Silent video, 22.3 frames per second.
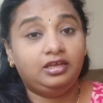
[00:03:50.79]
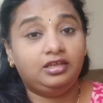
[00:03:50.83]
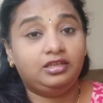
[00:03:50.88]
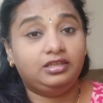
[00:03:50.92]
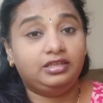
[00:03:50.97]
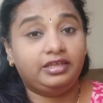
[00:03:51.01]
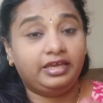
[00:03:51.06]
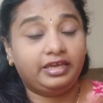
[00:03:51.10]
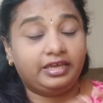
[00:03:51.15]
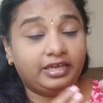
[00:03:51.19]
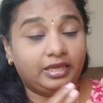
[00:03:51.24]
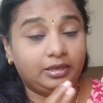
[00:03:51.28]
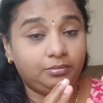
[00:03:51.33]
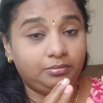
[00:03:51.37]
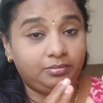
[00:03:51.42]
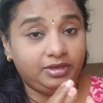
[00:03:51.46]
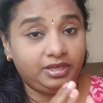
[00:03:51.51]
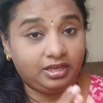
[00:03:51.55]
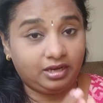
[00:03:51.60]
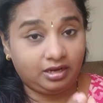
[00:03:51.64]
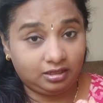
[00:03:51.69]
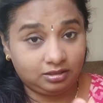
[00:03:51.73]
There can
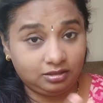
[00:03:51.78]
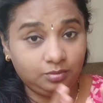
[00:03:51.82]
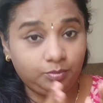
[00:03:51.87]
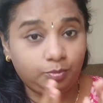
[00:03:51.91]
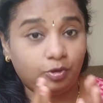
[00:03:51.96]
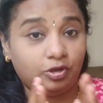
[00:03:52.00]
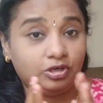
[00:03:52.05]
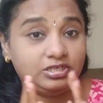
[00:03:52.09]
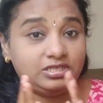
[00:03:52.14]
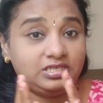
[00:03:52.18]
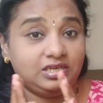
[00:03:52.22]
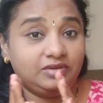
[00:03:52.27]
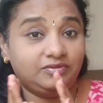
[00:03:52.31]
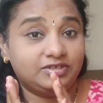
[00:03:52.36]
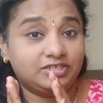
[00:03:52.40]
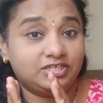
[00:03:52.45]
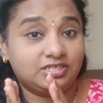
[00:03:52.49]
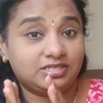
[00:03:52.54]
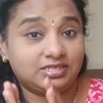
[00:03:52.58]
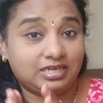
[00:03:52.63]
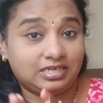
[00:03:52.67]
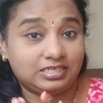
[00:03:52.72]
be another policy which
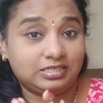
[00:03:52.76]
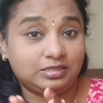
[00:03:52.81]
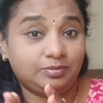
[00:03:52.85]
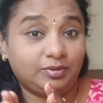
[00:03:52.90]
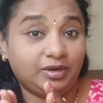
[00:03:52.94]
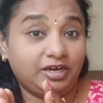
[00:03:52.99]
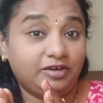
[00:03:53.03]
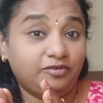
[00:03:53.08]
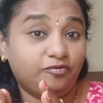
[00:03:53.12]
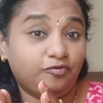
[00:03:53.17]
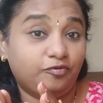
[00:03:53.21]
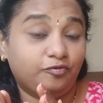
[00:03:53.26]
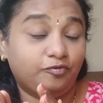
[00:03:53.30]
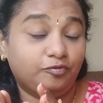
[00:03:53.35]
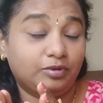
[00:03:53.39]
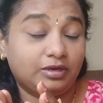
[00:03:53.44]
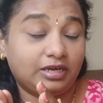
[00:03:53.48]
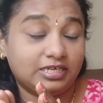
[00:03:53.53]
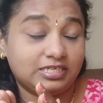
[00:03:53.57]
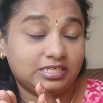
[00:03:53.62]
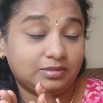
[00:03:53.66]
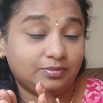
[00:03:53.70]
is
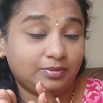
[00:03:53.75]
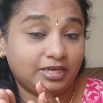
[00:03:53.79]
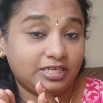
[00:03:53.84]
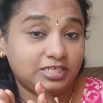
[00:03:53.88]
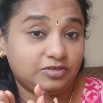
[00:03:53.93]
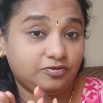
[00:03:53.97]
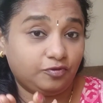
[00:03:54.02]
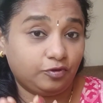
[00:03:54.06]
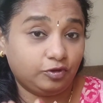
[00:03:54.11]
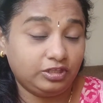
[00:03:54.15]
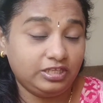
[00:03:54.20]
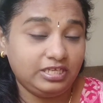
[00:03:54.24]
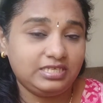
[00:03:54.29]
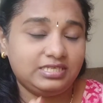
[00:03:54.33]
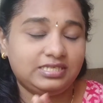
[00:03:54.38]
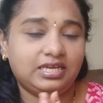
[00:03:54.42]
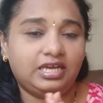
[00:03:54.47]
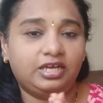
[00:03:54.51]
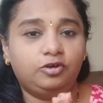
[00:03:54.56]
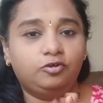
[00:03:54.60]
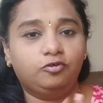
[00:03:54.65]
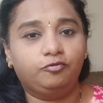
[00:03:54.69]
customized for these
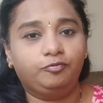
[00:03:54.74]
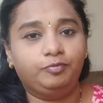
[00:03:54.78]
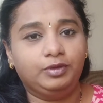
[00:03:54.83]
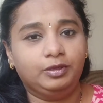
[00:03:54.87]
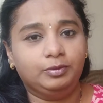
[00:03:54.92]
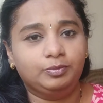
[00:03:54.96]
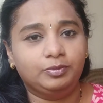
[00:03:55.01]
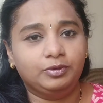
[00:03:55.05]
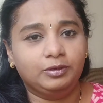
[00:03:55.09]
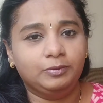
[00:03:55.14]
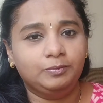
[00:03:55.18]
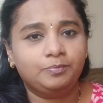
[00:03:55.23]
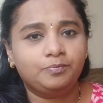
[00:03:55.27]
kind of people.